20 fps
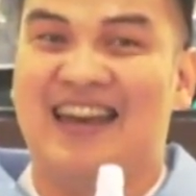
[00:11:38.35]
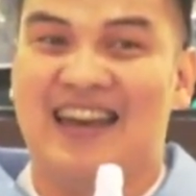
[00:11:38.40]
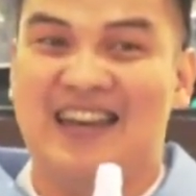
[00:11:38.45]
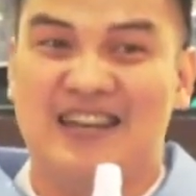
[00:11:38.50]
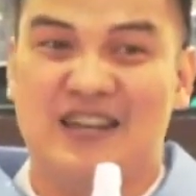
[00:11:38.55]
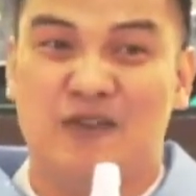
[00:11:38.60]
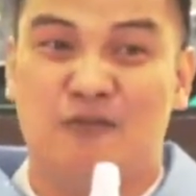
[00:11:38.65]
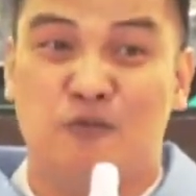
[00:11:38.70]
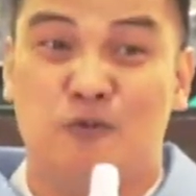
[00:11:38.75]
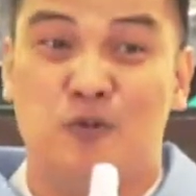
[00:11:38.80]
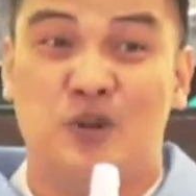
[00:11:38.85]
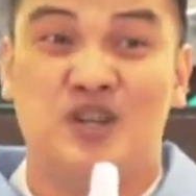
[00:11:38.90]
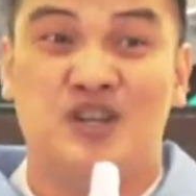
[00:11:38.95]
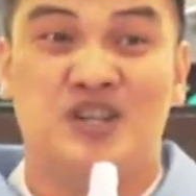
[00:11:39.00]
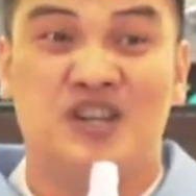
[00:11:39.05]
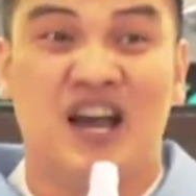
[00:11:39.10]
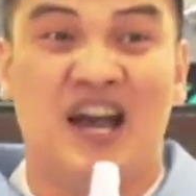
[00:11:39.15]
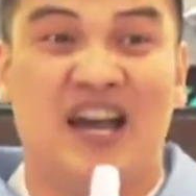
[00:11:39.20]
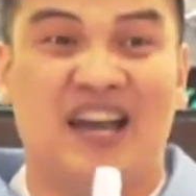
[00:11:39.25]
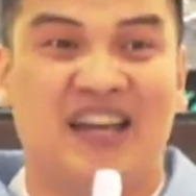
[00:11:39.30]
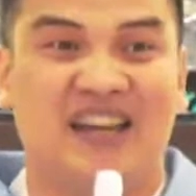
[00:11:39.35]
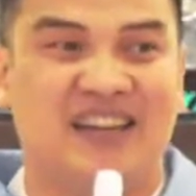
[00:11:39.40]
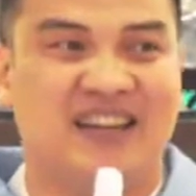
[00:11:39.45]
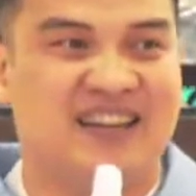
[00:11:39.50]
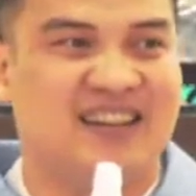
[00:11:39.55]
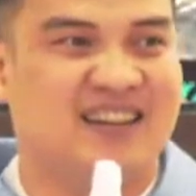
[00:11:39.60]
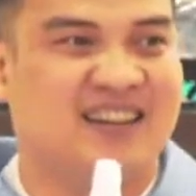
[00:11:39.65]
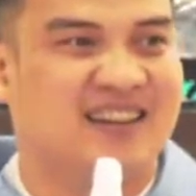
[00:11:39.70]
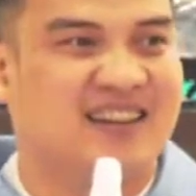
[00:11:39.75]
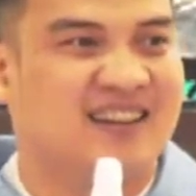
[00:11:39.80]
And if we shine,
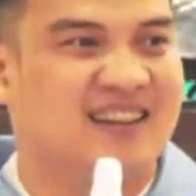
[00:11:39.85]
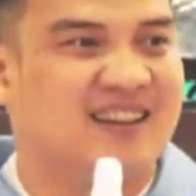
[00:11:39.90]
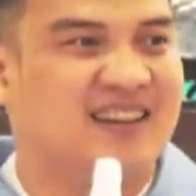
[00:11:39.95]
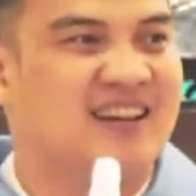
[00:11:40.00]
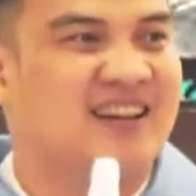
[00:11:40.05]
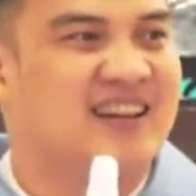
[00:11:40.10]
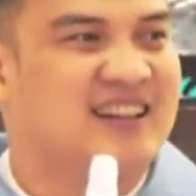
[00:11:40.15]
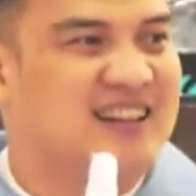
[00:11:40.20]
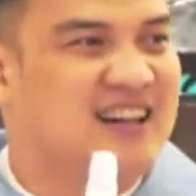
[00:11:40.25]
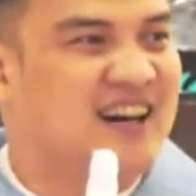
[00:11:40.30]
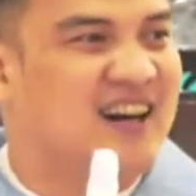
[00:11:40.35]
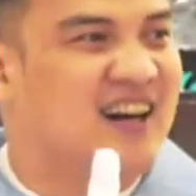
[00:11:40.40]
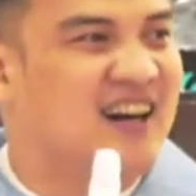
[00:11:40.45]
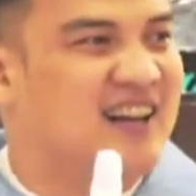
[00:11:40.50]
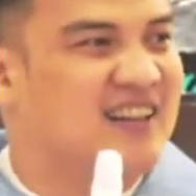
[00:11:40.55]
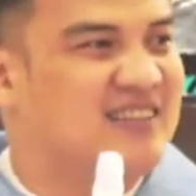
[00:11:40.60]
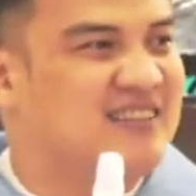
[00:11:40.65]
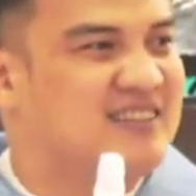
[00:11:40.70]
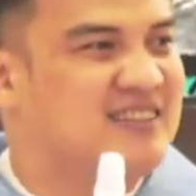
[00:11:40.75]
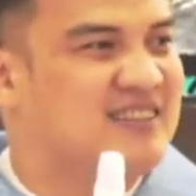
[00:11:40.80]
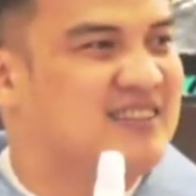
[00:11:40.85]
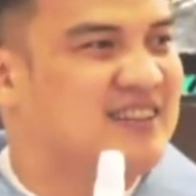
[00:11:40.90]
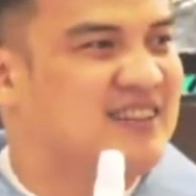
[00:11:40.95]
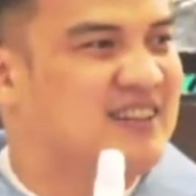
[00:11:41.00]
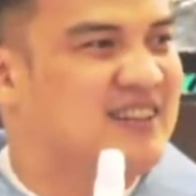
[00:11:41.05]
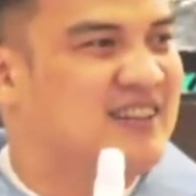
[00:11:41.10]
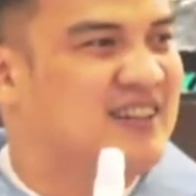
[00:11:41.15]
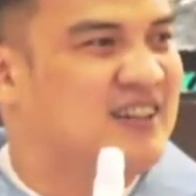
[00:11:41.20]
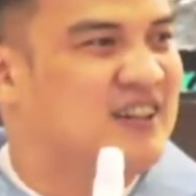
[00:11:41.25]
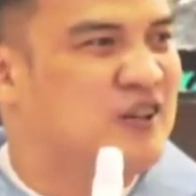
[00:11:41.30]
God
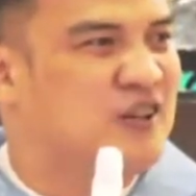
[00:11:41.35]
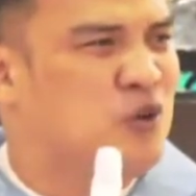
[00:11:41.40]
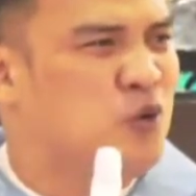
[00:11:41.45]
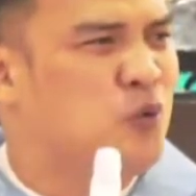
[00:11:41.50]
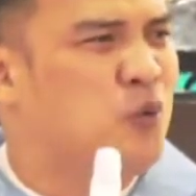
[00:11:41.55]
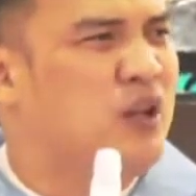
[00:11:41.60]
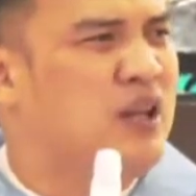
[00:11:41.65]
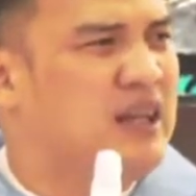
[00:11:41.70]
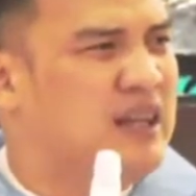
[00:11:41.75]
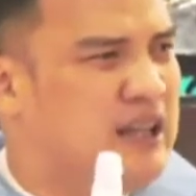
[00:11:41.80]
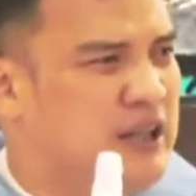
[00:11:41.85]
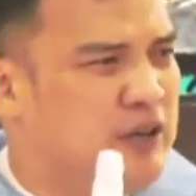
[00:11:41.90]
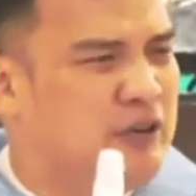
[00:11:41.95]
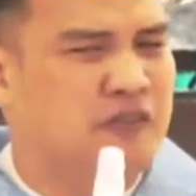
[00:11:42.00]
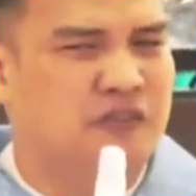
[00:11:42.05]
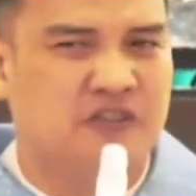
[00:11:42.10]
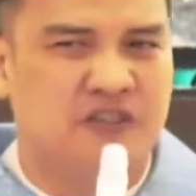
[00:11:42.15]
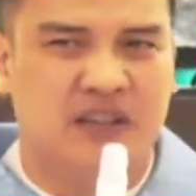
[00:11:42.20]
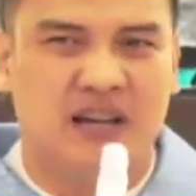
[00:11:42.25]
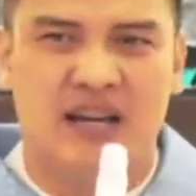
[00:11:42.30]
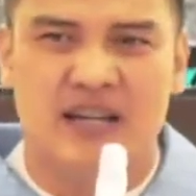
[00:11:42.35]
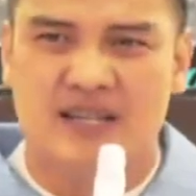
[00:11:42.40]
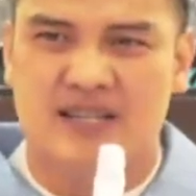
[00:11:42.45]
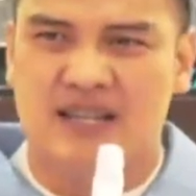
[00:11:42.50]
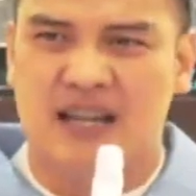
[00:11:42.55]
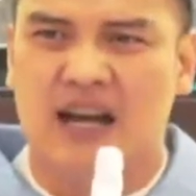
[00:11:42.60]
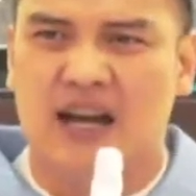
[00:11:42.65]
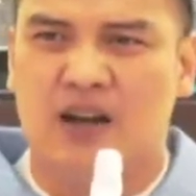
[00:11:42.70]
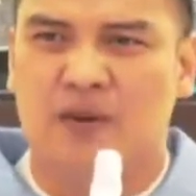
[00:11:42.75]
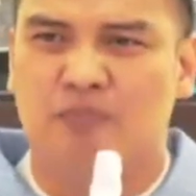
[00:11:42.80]
will lift
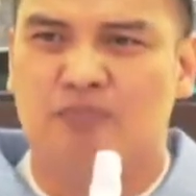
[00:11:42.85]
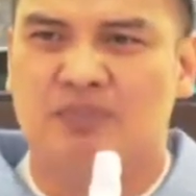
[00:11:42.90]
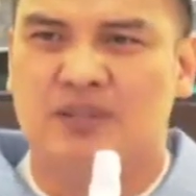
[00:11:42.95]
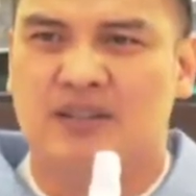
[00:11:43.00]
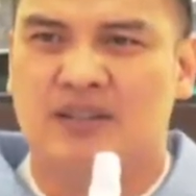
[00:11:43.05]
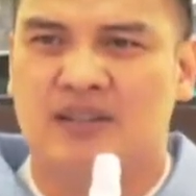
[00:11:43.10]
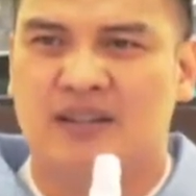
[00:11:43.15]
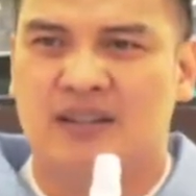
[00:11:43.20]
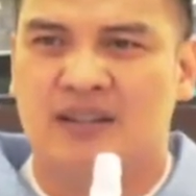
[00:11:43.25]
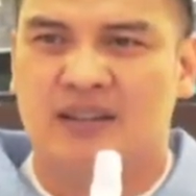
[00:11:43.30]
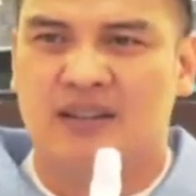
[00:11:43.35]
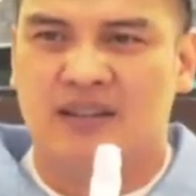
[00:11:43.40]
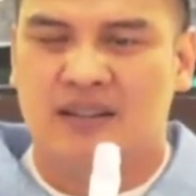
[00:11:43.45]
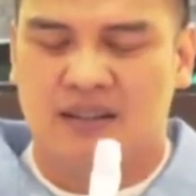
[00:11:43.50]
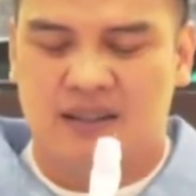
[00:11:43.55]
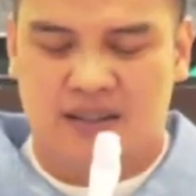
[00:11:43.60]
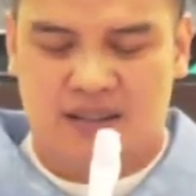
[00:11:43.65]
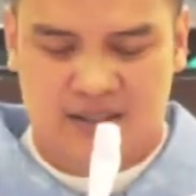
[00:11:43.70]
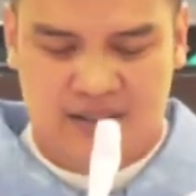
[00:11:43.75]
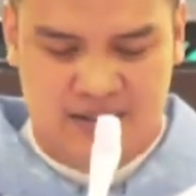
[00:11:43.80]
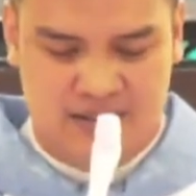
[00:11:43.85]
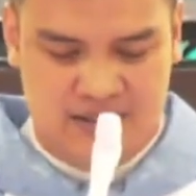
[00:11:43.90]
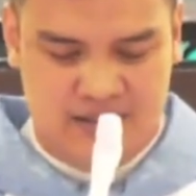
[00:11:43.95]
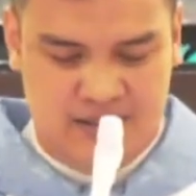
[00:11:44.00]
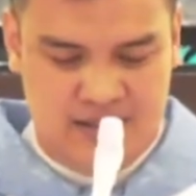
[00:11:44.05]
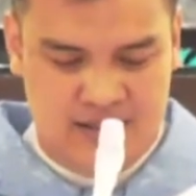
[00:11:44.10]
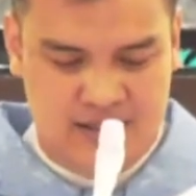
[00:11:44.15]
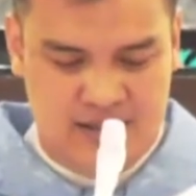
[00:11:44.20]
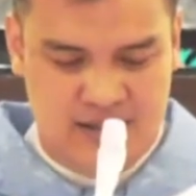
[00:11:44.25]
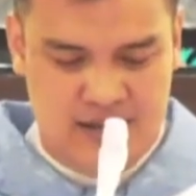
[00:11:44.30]
us out.
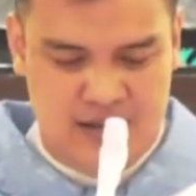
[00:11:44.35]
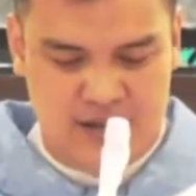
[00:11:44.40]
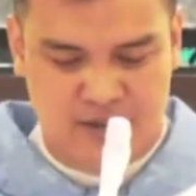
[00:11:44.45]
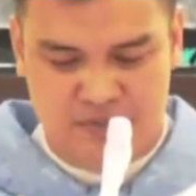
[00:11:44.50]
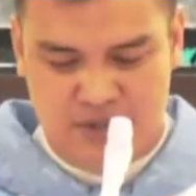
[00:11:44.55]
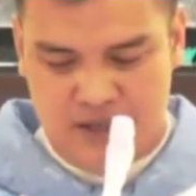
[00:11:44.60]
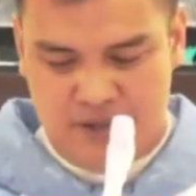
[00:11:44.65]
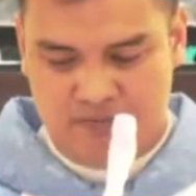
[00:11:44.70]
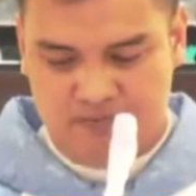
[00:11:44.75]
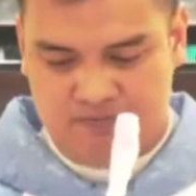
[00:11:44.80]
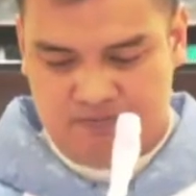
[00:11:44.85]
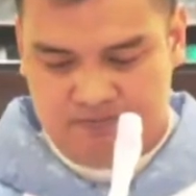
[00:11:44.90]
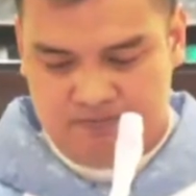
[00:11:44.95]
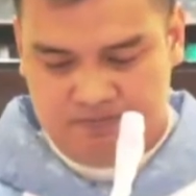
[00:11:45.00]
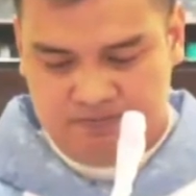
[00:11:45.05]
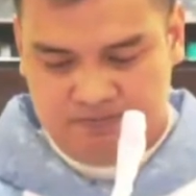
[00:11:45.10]
Amen.